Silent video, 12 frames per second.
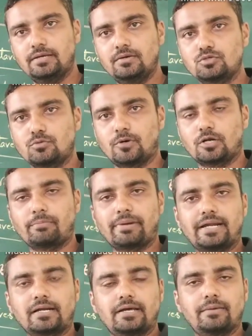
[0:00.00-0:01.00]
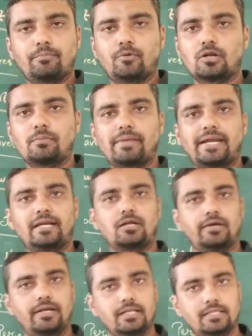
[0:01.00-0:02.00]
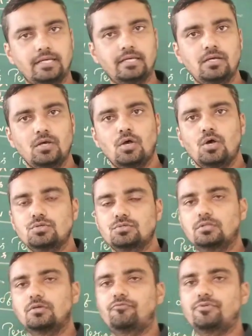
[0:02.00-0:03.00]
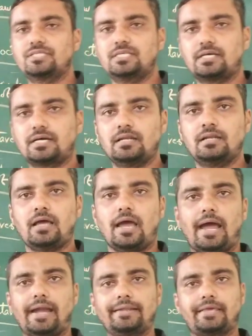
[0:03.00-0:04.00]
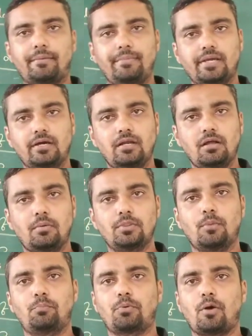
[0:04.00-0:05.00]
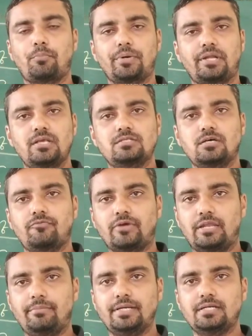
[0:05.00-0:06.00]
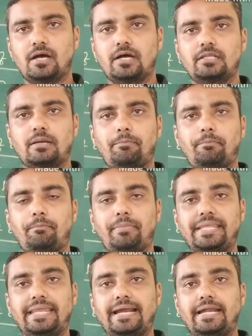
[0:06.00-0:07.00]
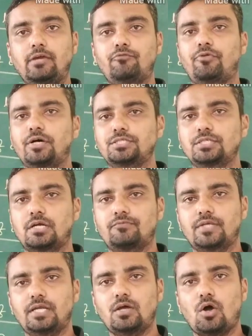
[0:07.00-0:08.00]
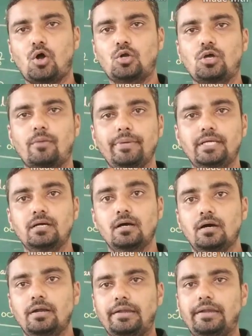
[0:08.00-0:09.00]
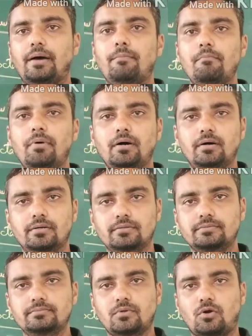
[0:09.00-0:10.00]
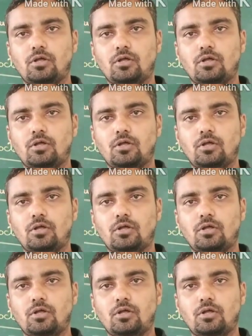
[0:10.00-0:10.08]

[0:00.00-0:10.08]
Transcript: so modern periodic law, so the physical and chemical, the properties of element are the periodic function of their atomic number.